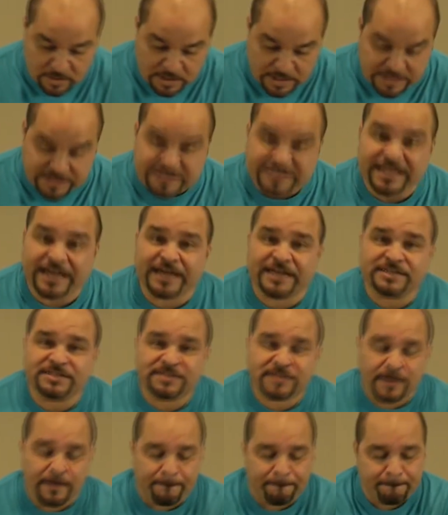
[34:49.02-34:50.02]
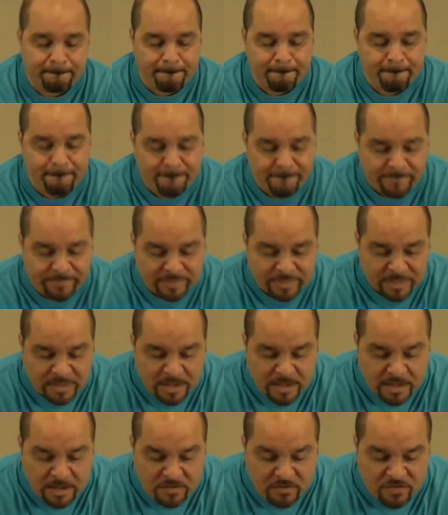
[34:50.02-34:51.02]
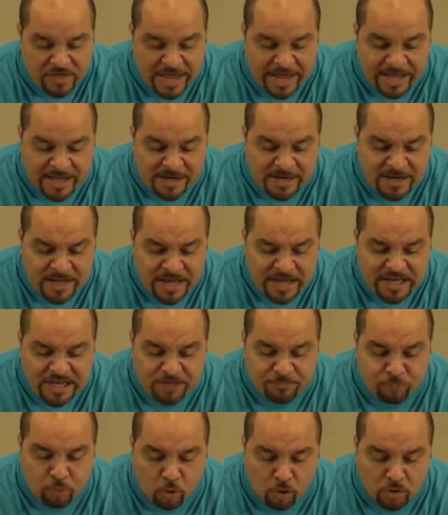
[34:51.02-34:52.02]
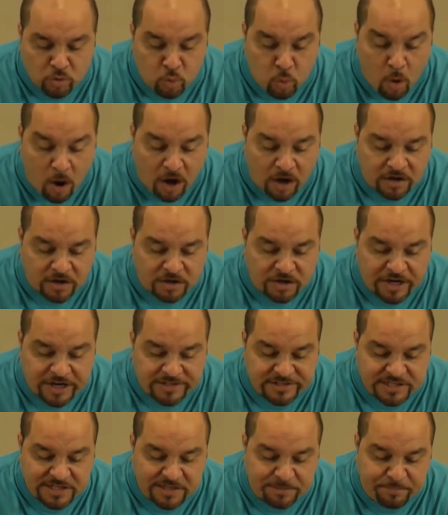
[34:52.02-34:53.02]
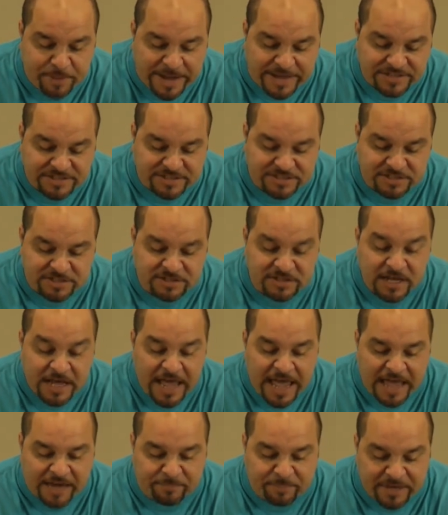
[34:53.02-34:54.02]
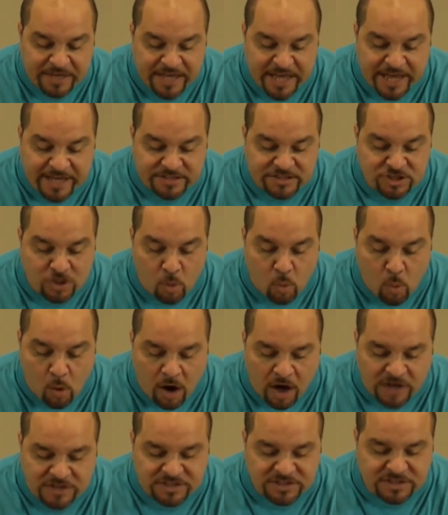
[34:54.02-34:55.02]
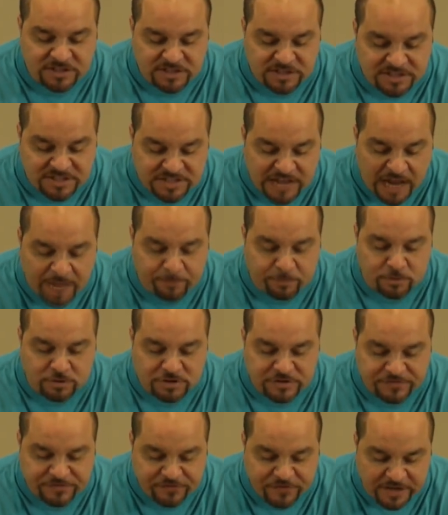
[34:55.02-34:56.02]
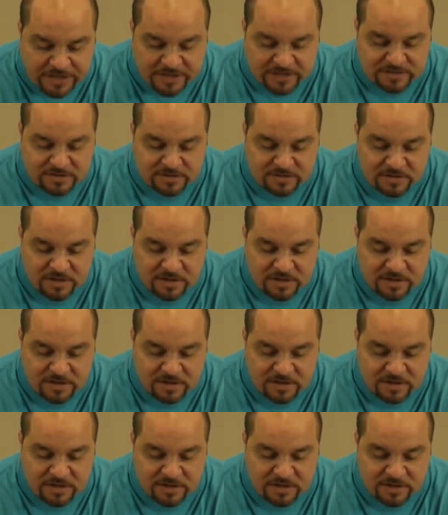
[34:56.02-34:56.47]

it says, Then he poured water into the basin and began to wash the disciples' feet